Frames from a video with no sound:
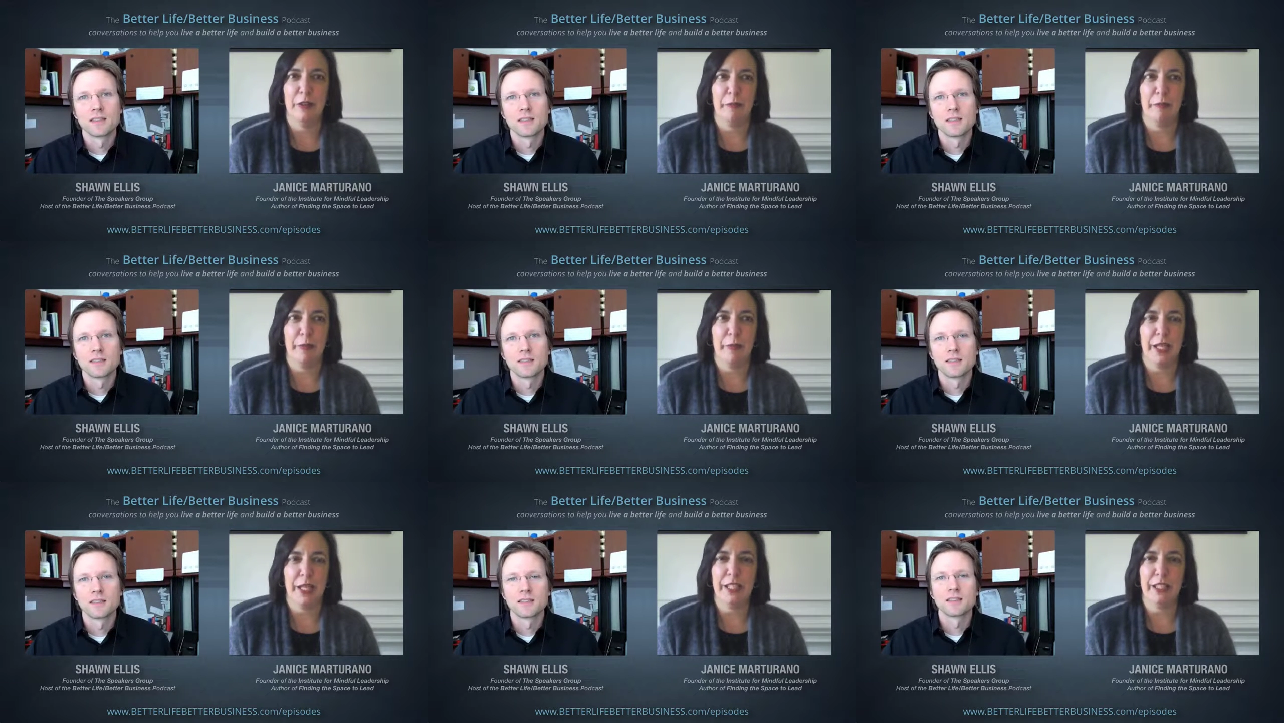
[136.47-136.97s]
Speaker 1: the
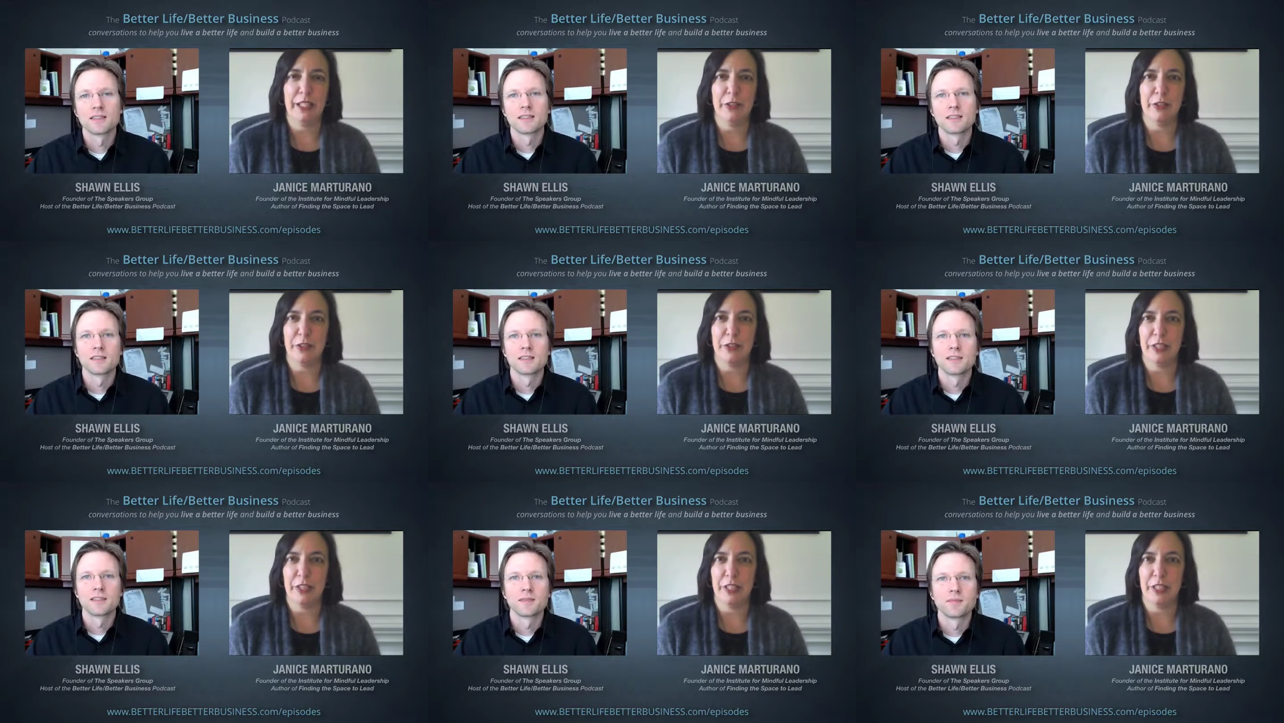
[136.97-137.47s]
many
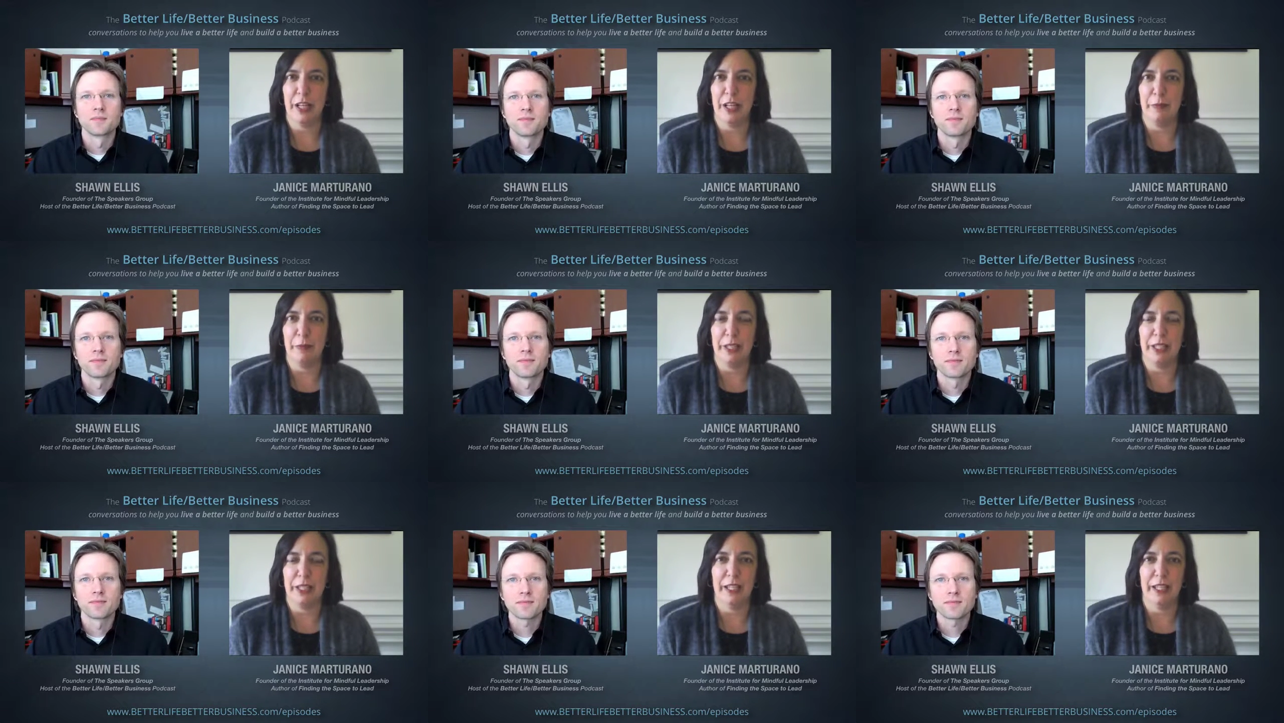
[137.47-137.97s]
years that I
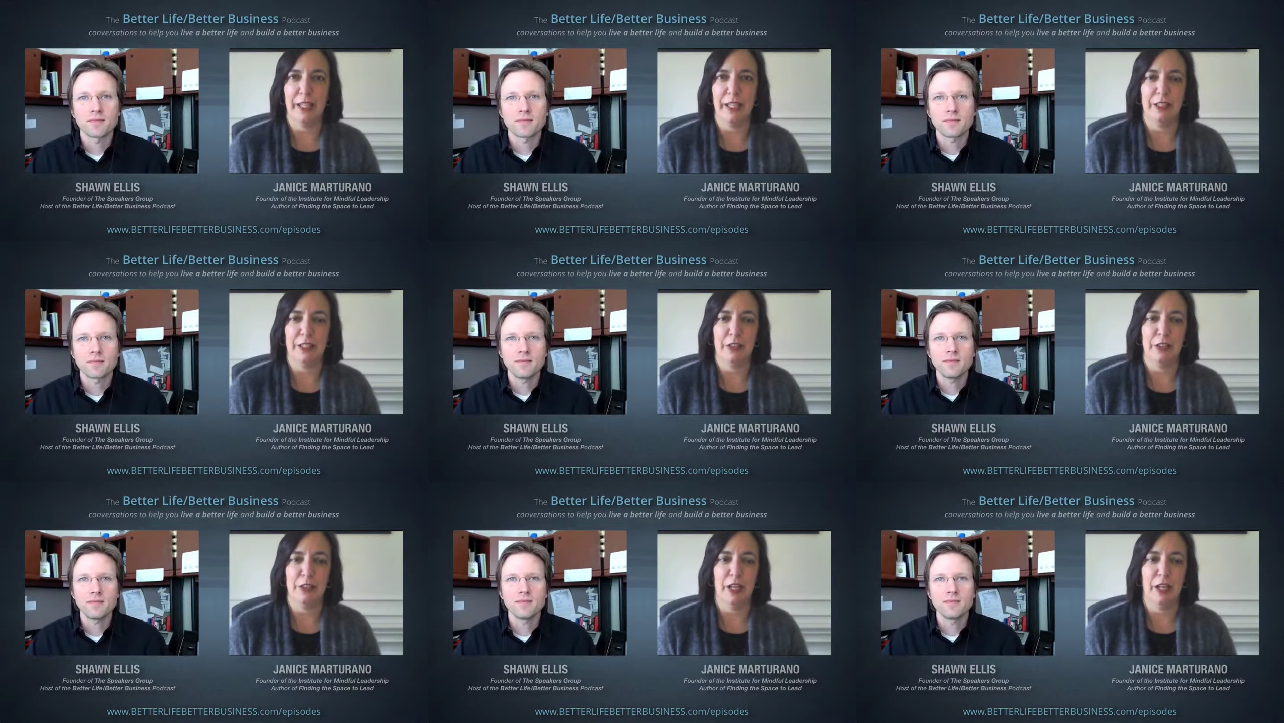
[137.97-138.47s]

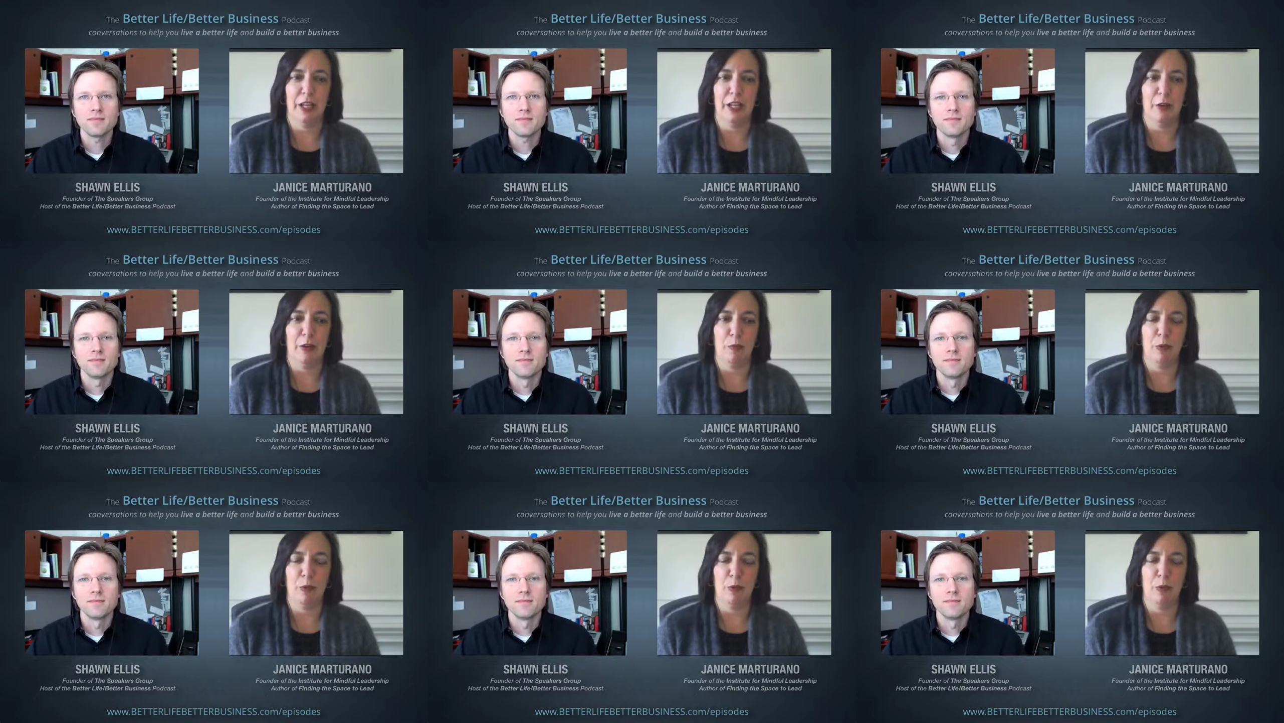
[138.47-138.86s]
began uh,